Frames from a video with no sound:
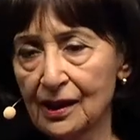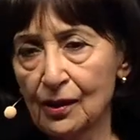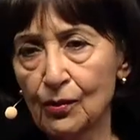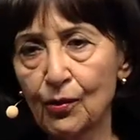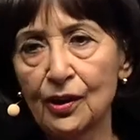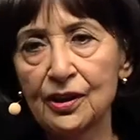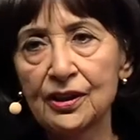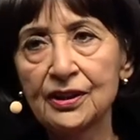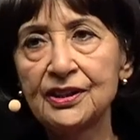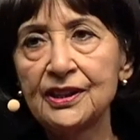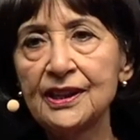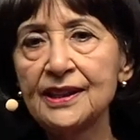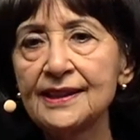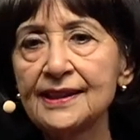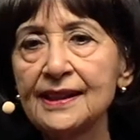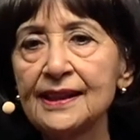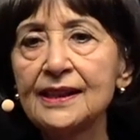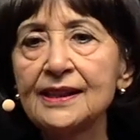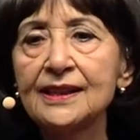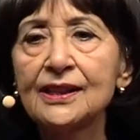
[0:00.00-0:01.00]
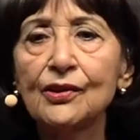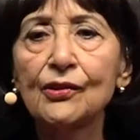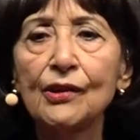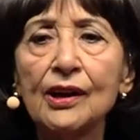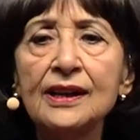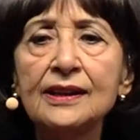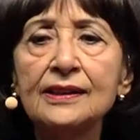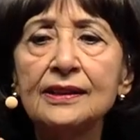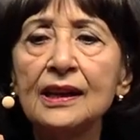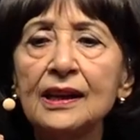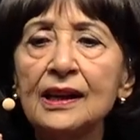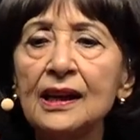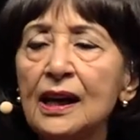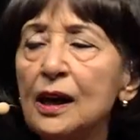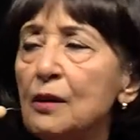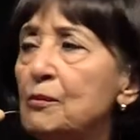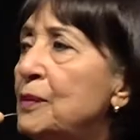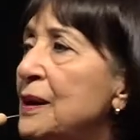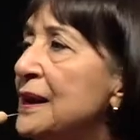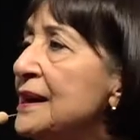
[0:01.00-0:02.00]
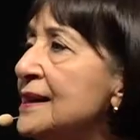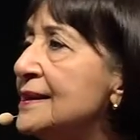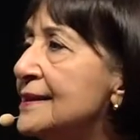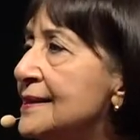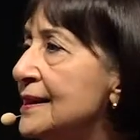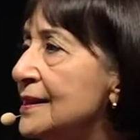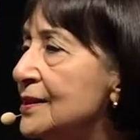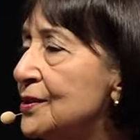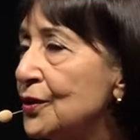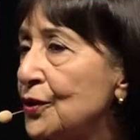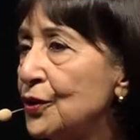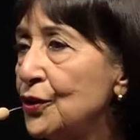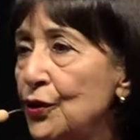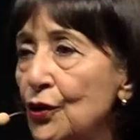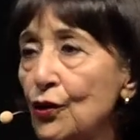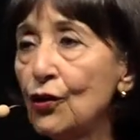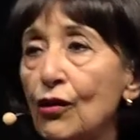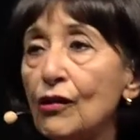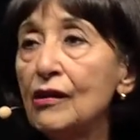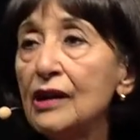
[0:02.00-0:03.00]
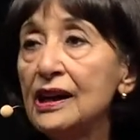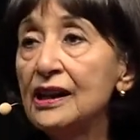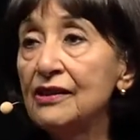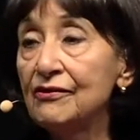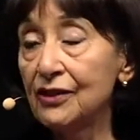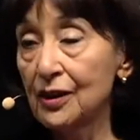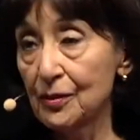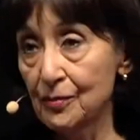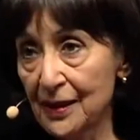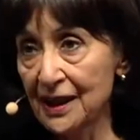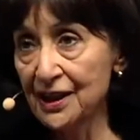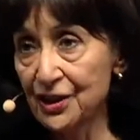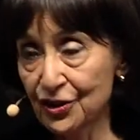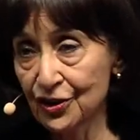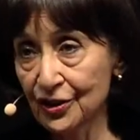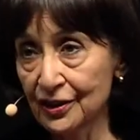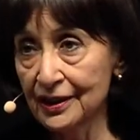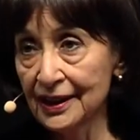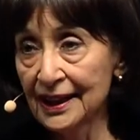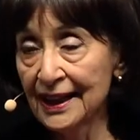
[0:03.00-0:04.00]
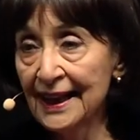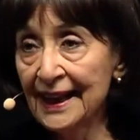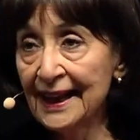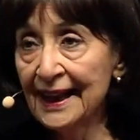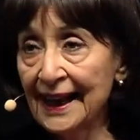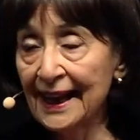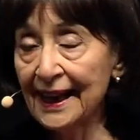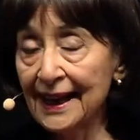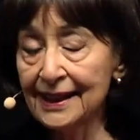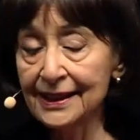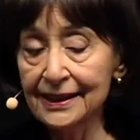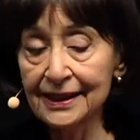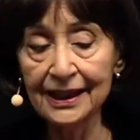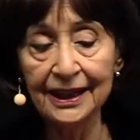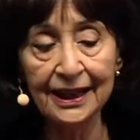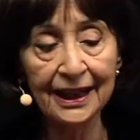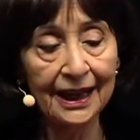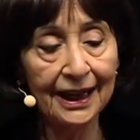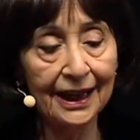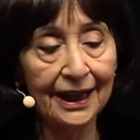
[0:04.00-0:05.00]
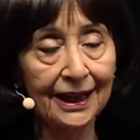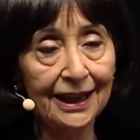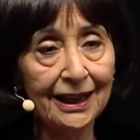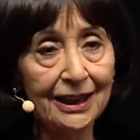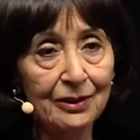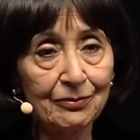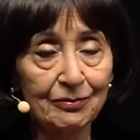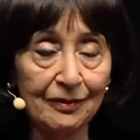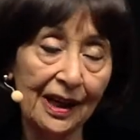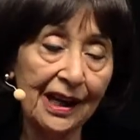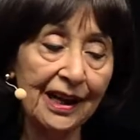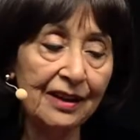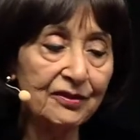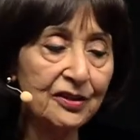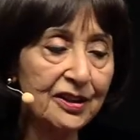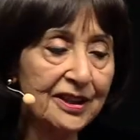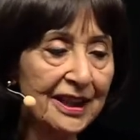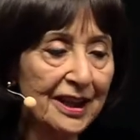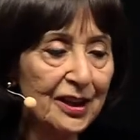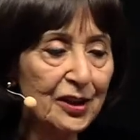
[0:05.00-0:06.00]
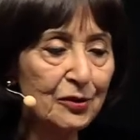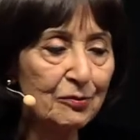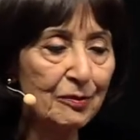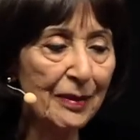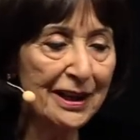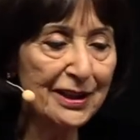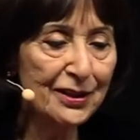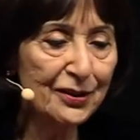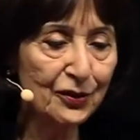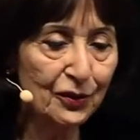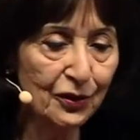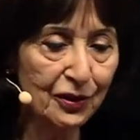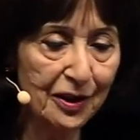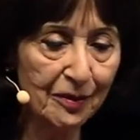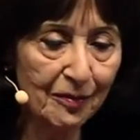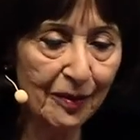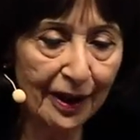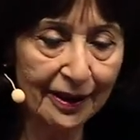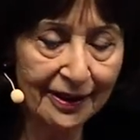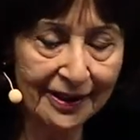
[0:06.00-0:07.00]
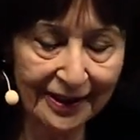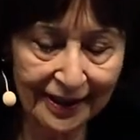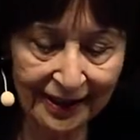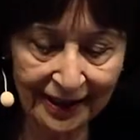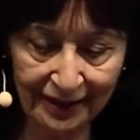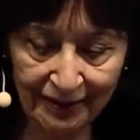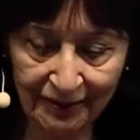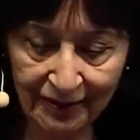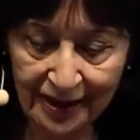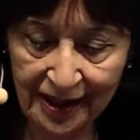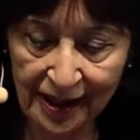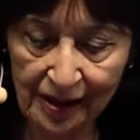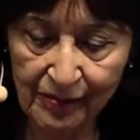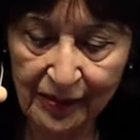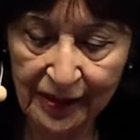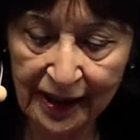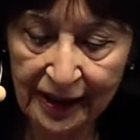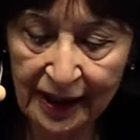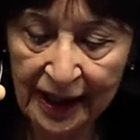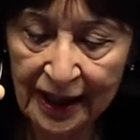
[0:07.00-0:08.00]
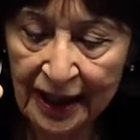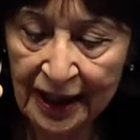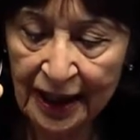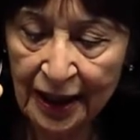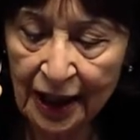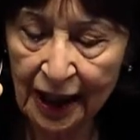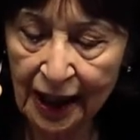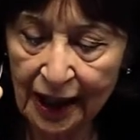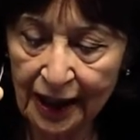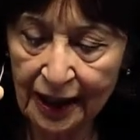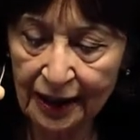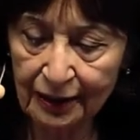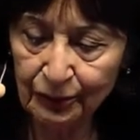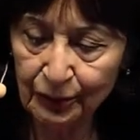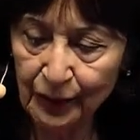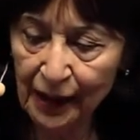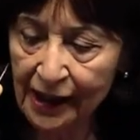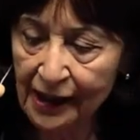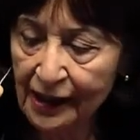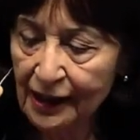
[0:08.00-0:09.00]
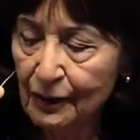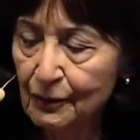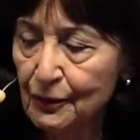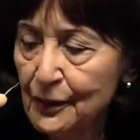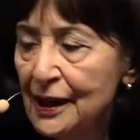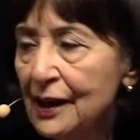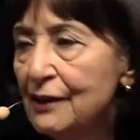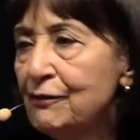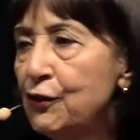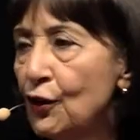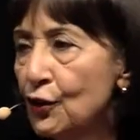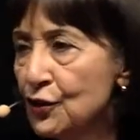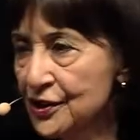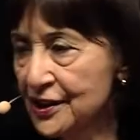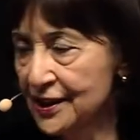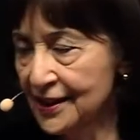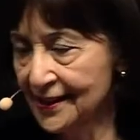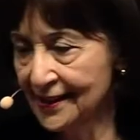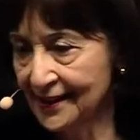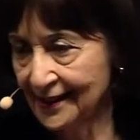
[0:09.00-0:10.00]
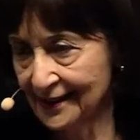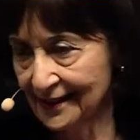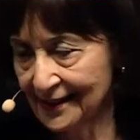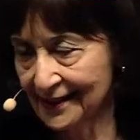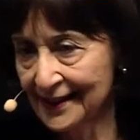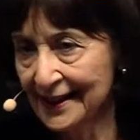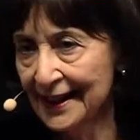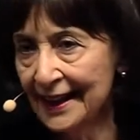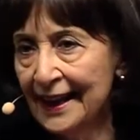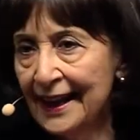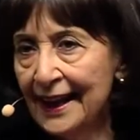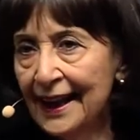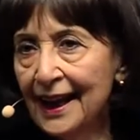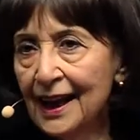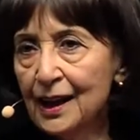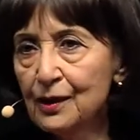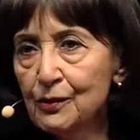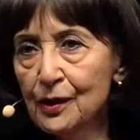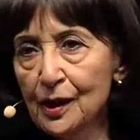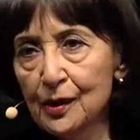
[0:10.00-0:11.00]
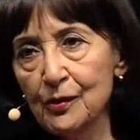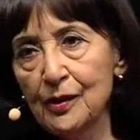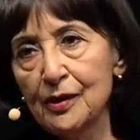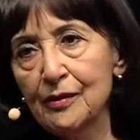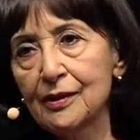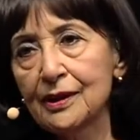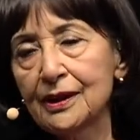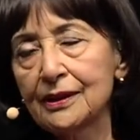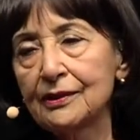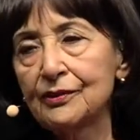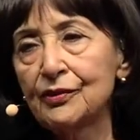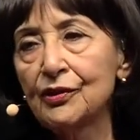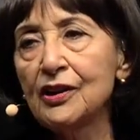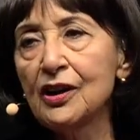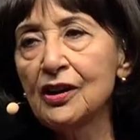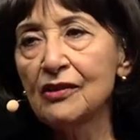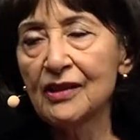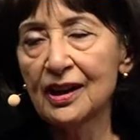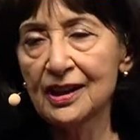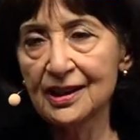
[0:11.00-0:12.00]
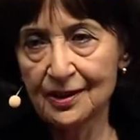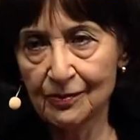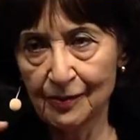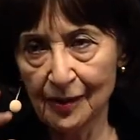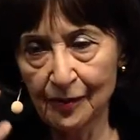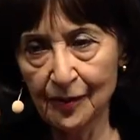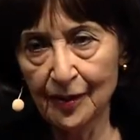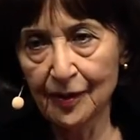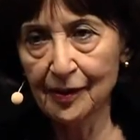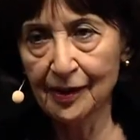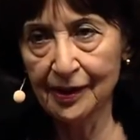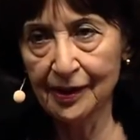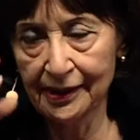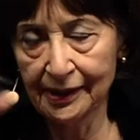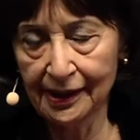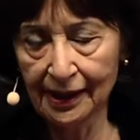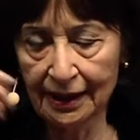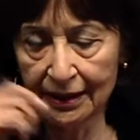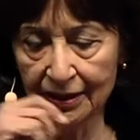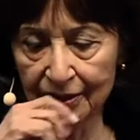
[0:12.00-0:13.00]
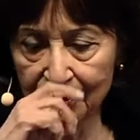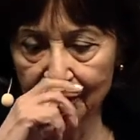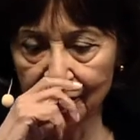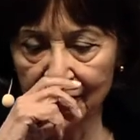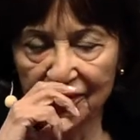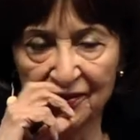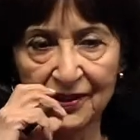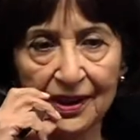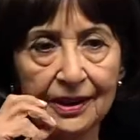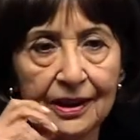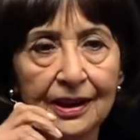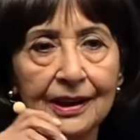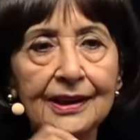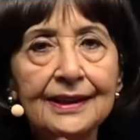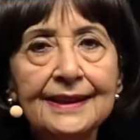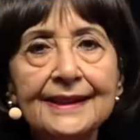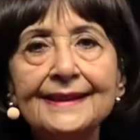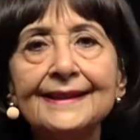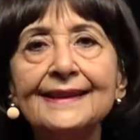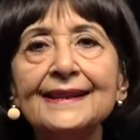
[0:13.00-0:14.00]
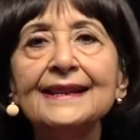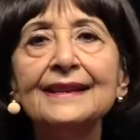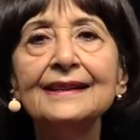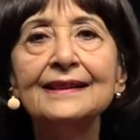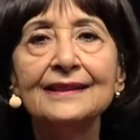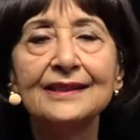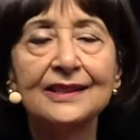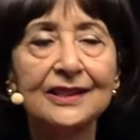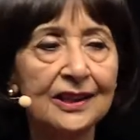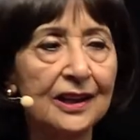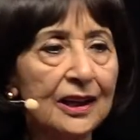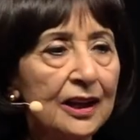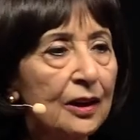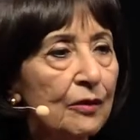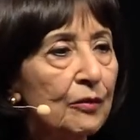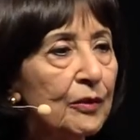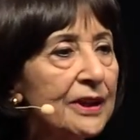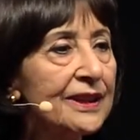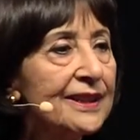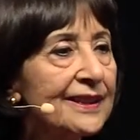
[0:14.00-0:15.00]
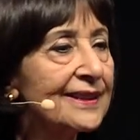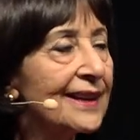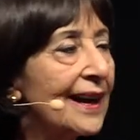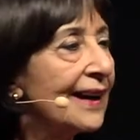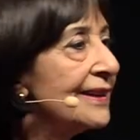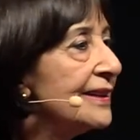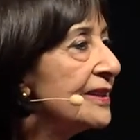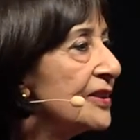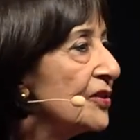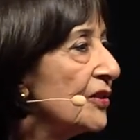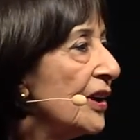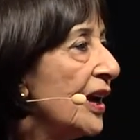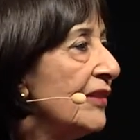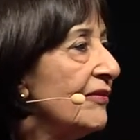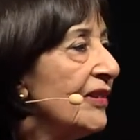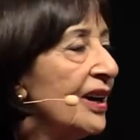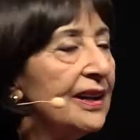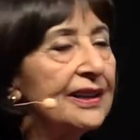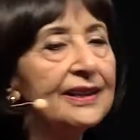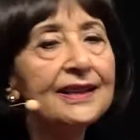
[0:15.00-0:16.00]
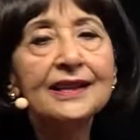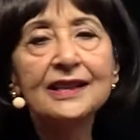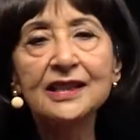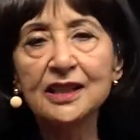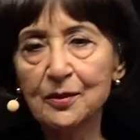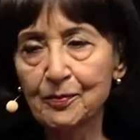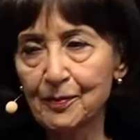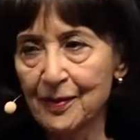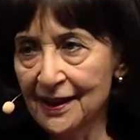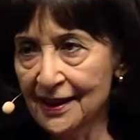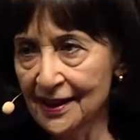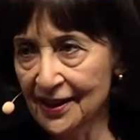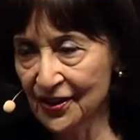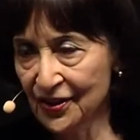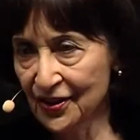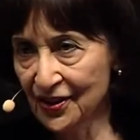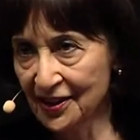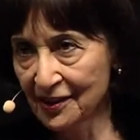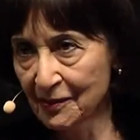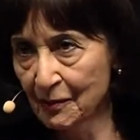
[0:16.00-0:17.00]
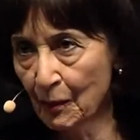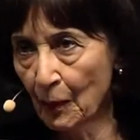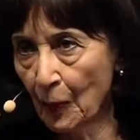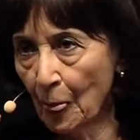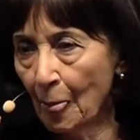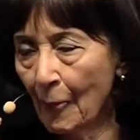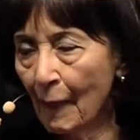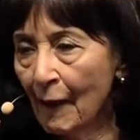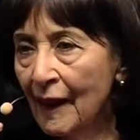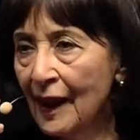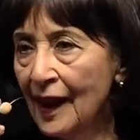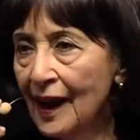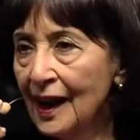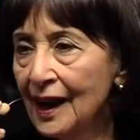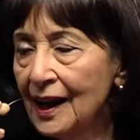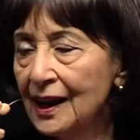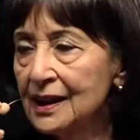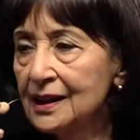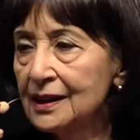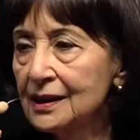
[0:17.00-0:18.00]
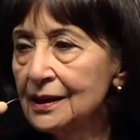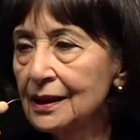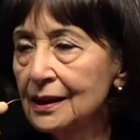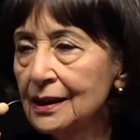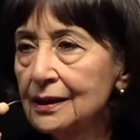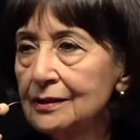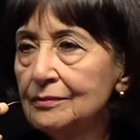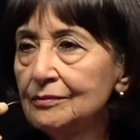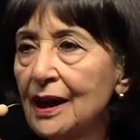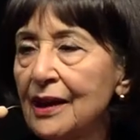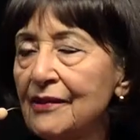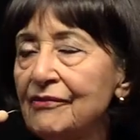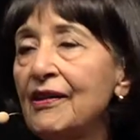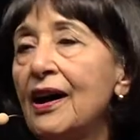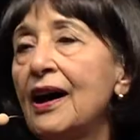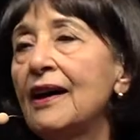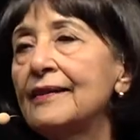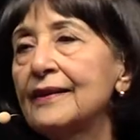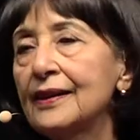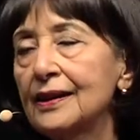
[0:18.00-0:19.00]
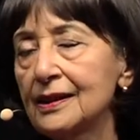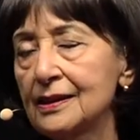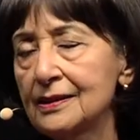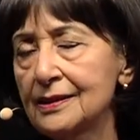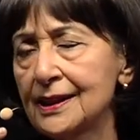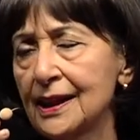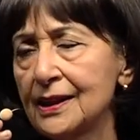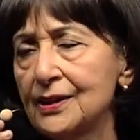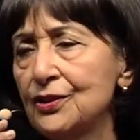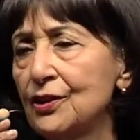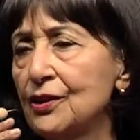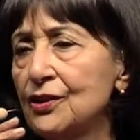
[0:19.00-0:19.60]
qualities and its great ability to cure inflammation. And I have to tell you my story about turmeric. When we are four sisters, and when we were three of us, when we were our sort of early teens, we decided to have our ears pierced. And my father said, "You're